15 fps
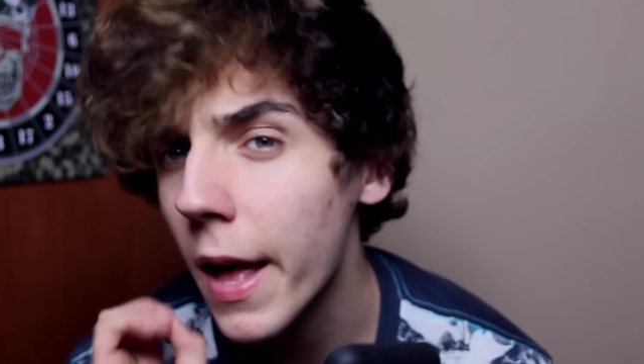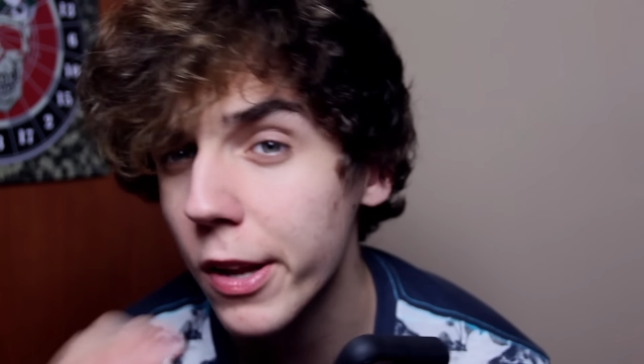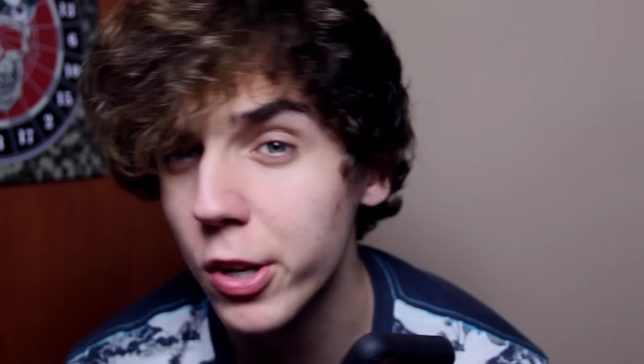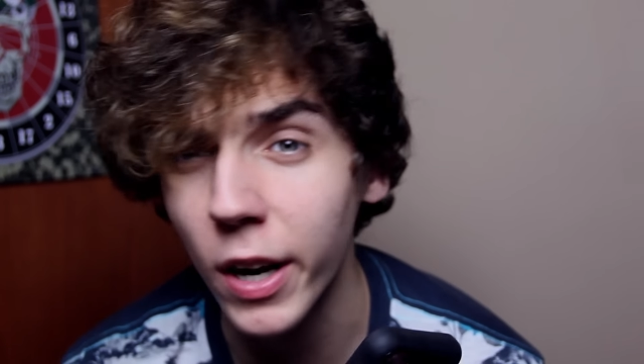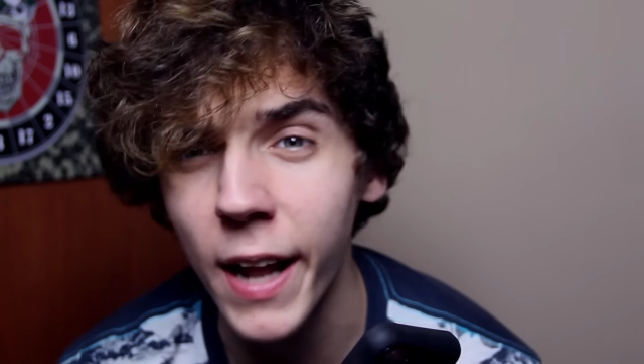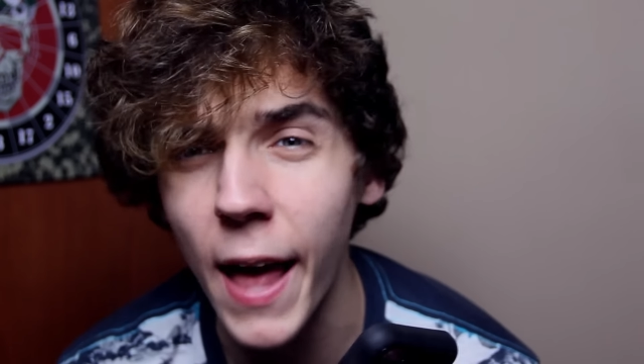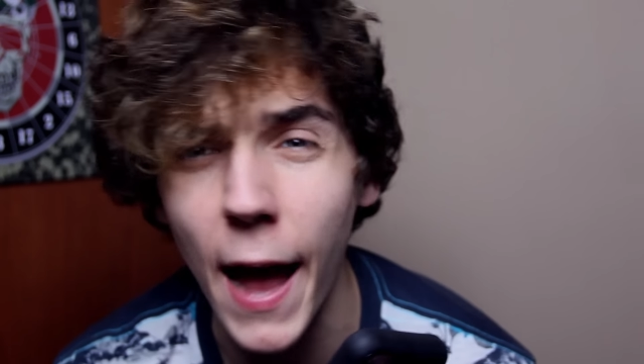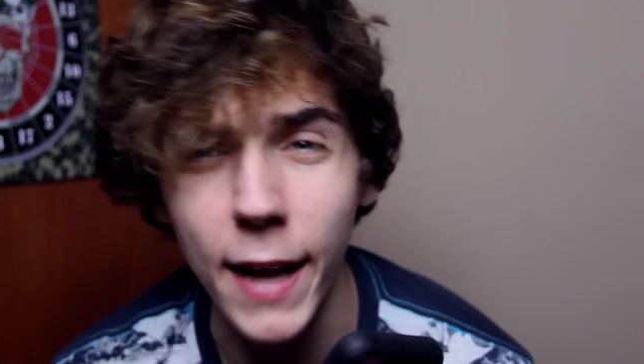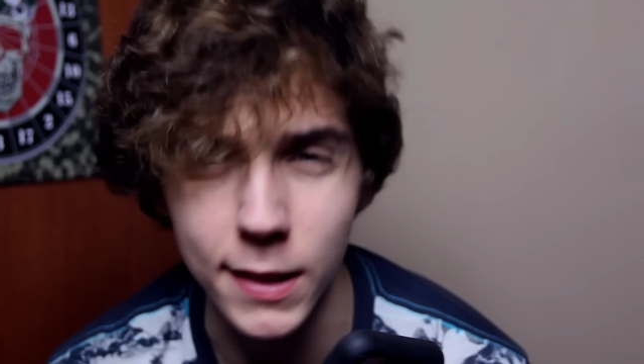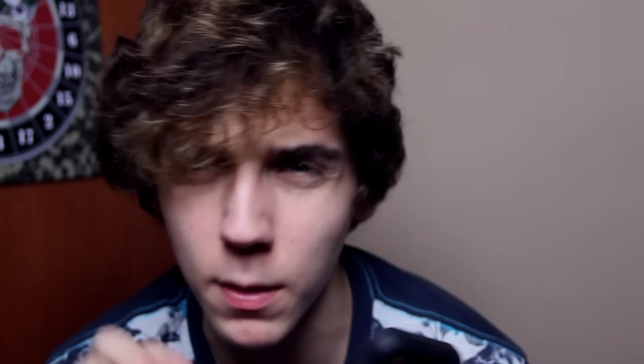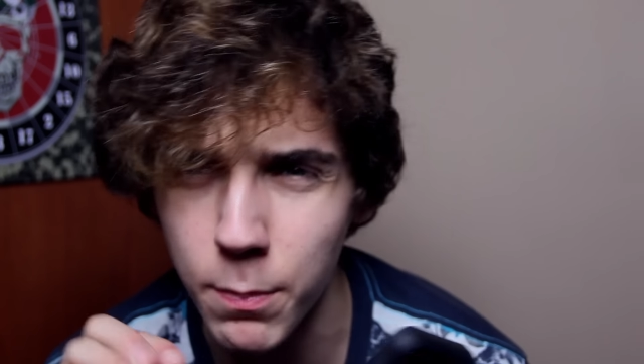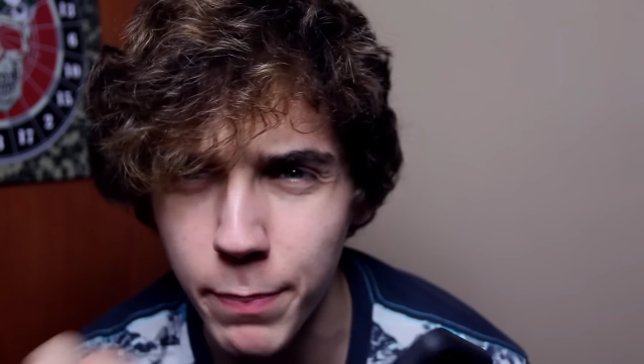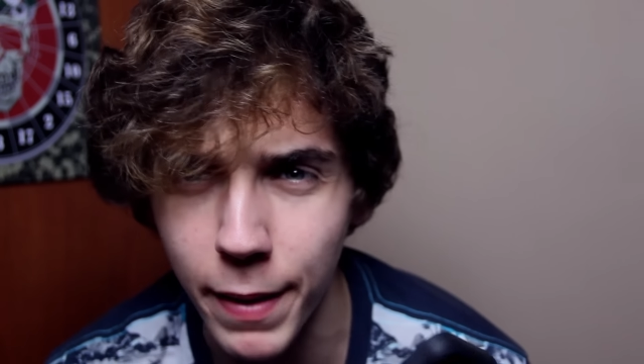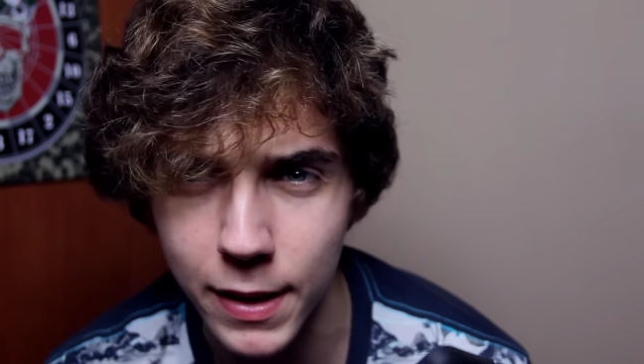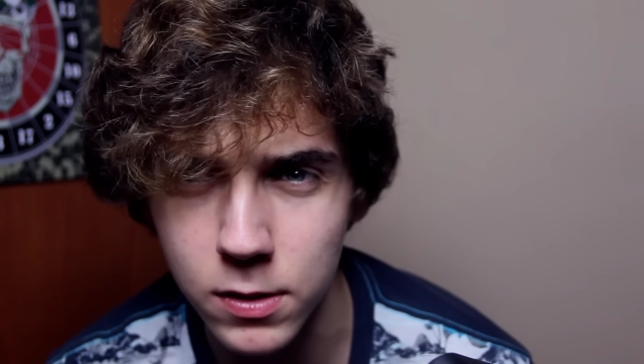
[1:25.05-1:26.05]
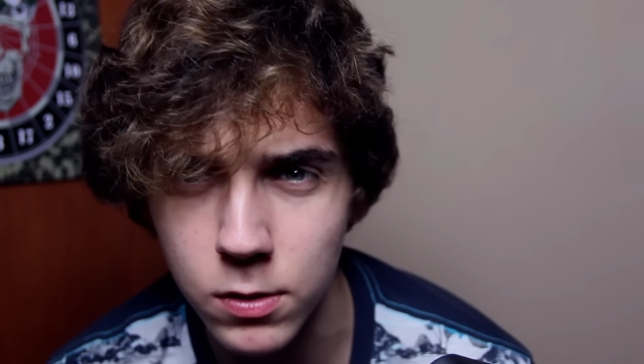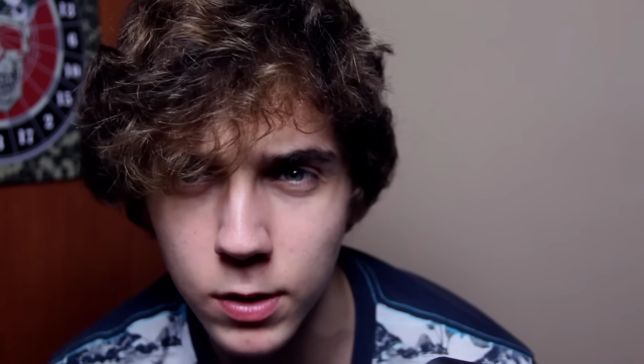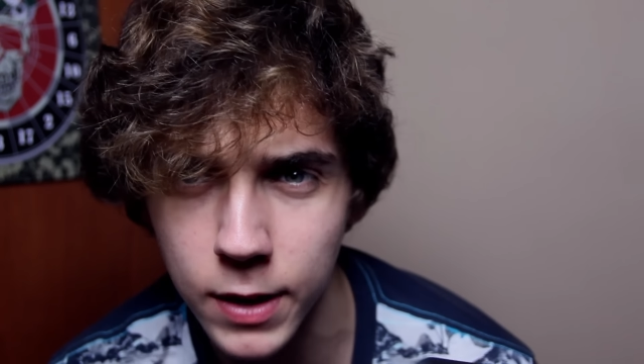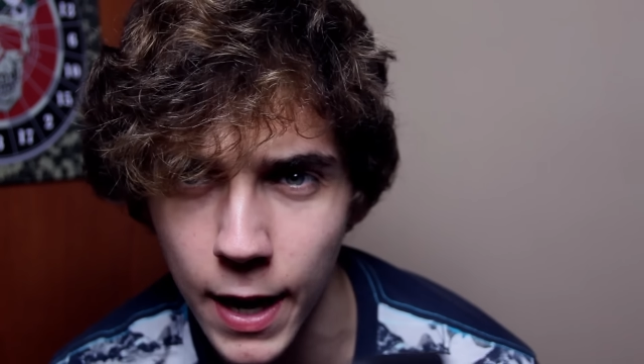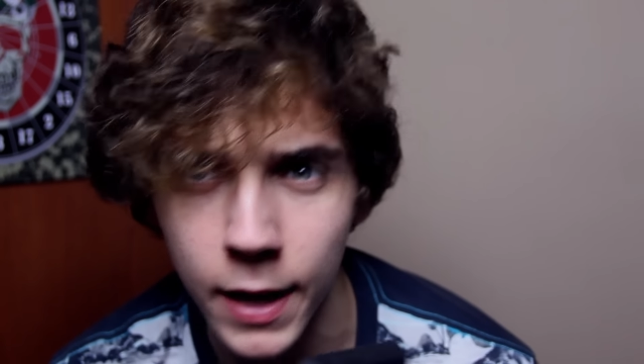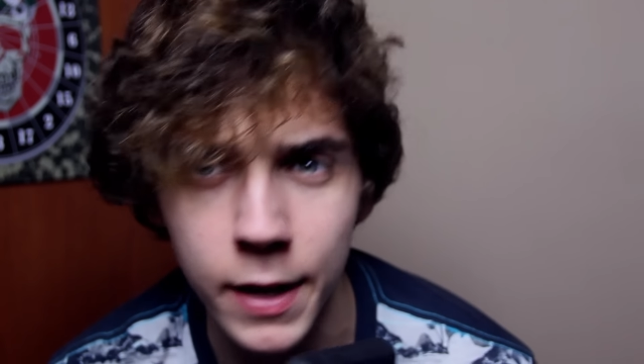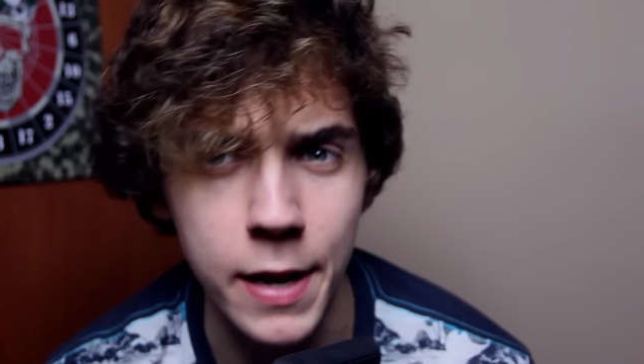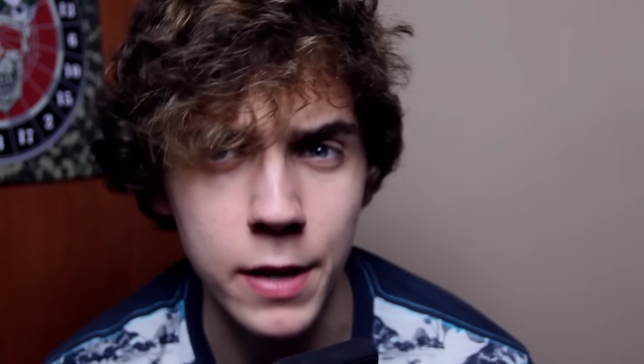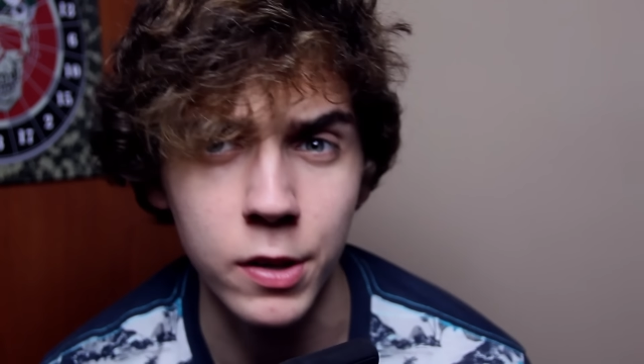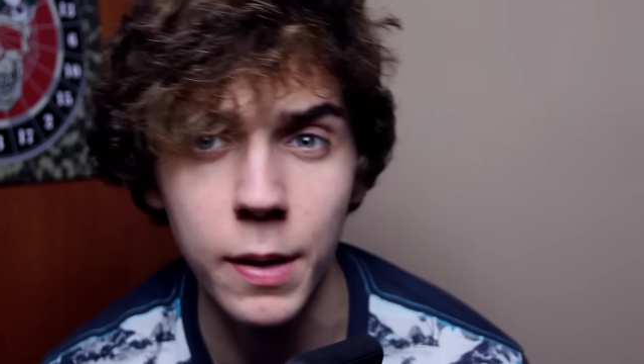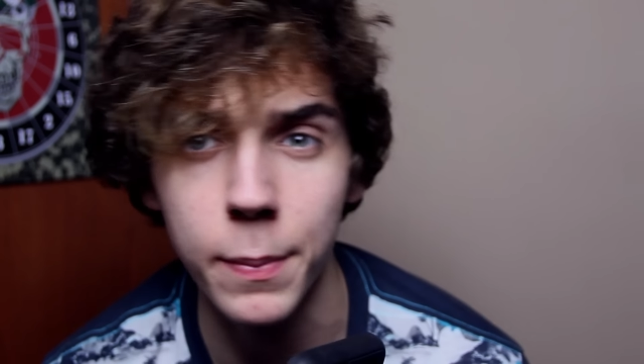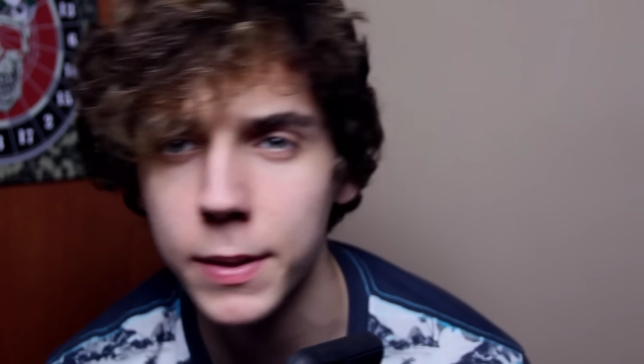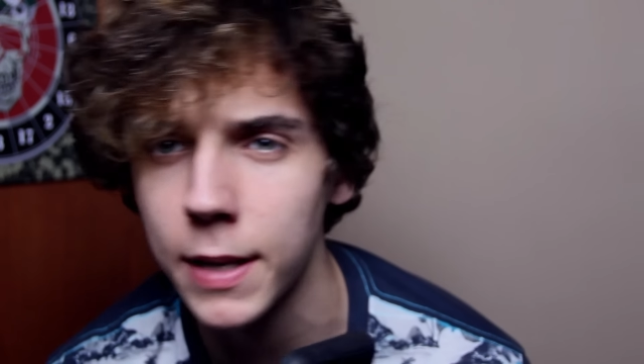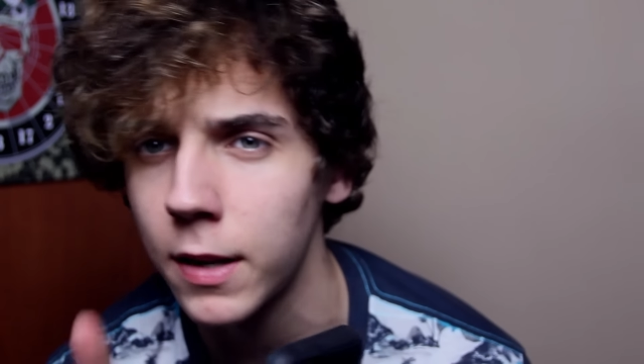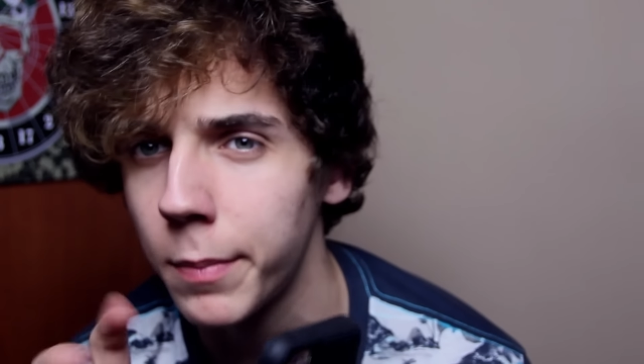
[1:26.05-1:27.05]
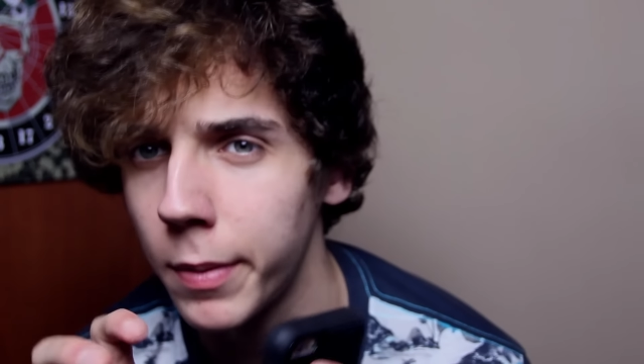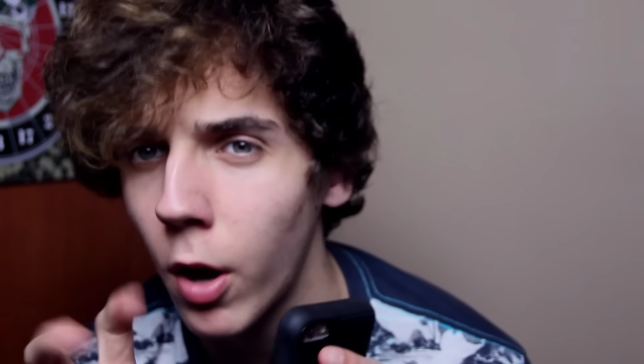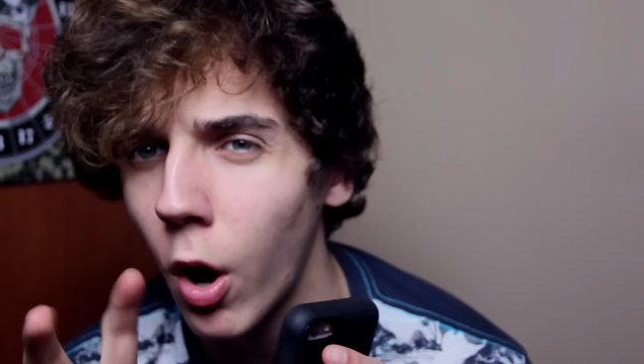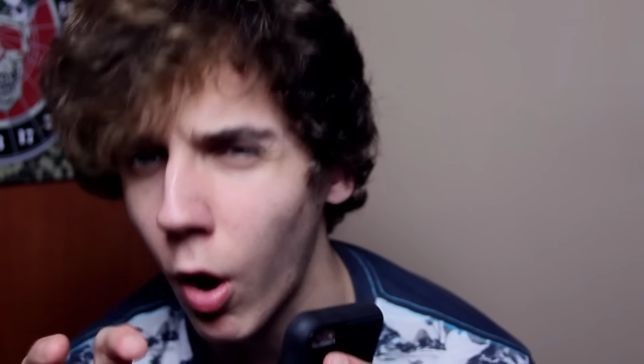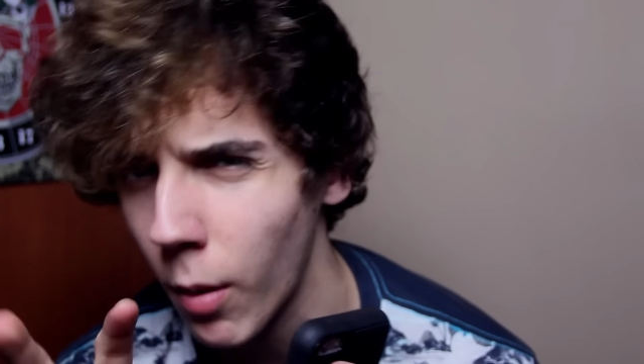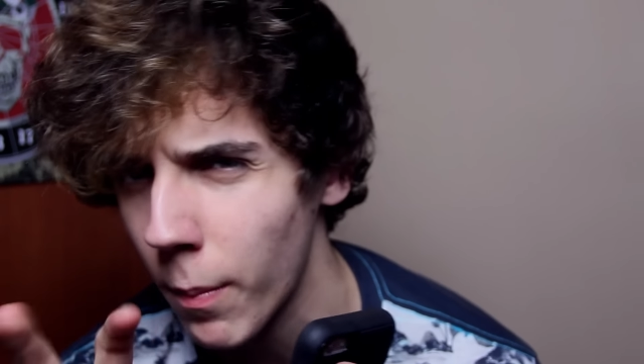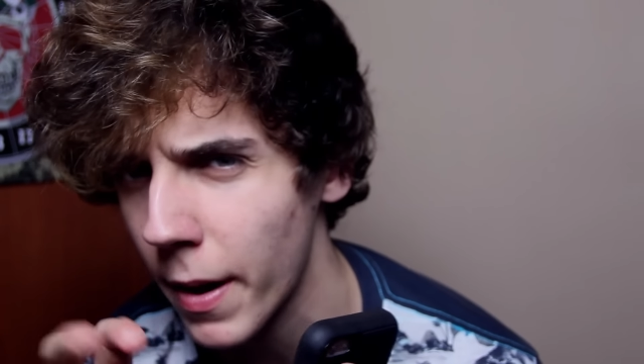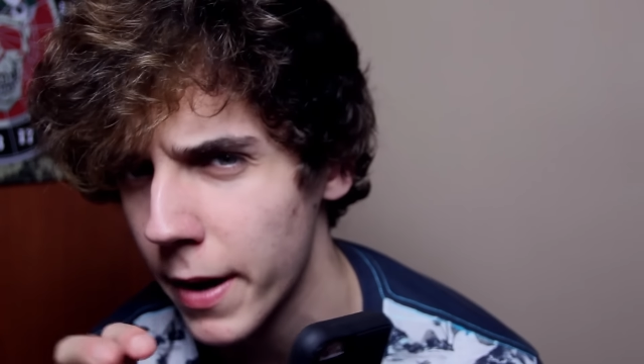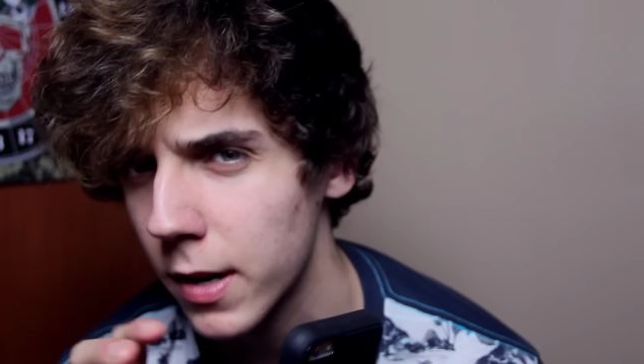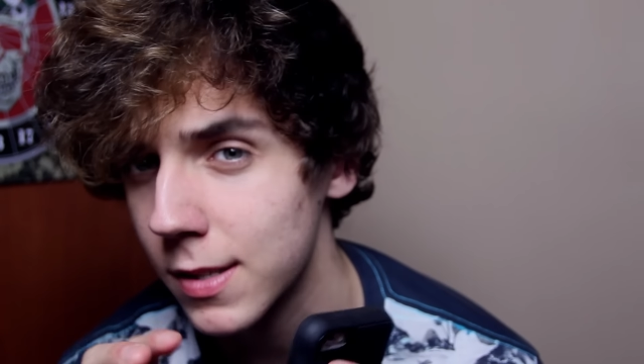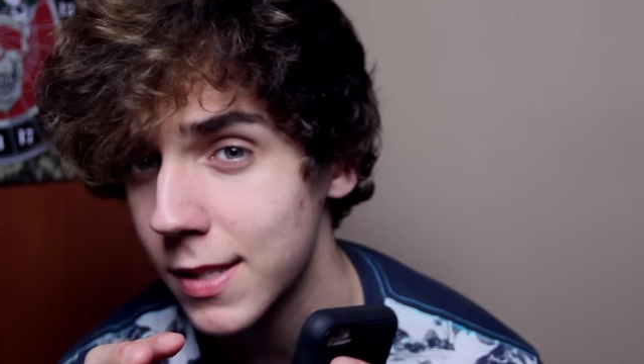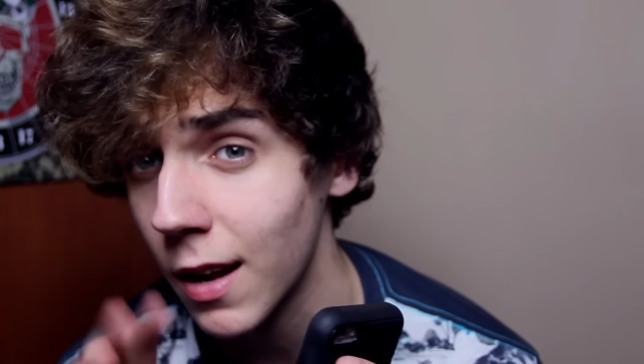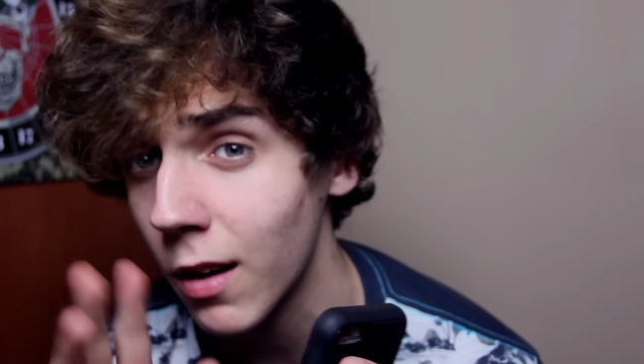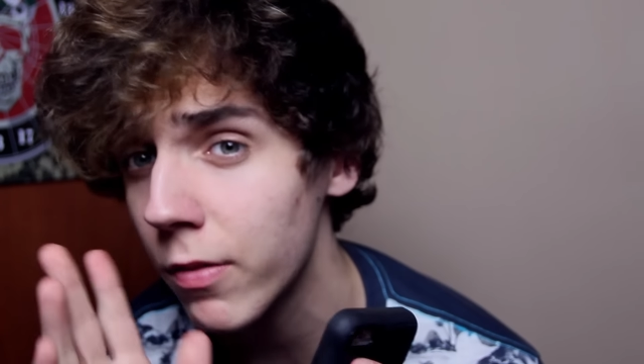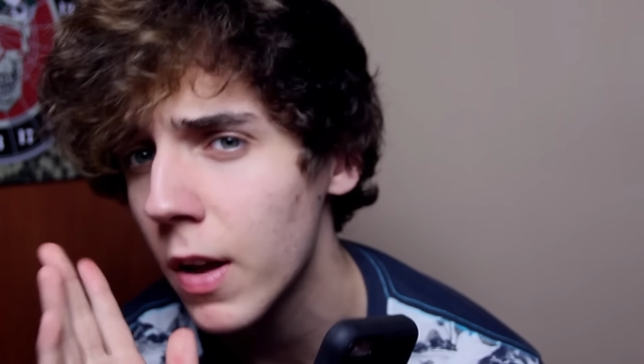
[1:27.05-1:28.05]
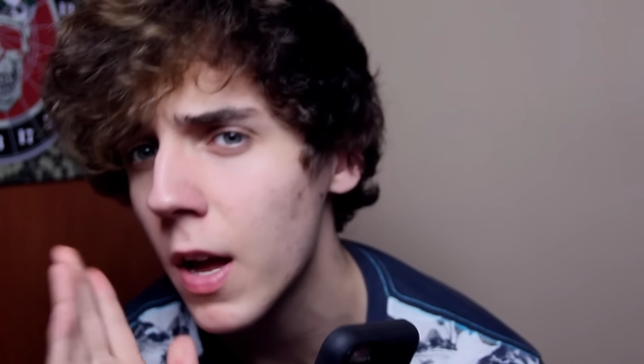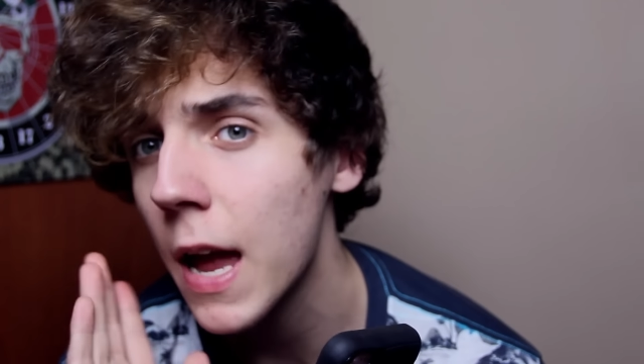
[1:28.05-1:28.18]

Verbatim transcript: Try to act the best you can, and you're gonna pretend to be all by yourself,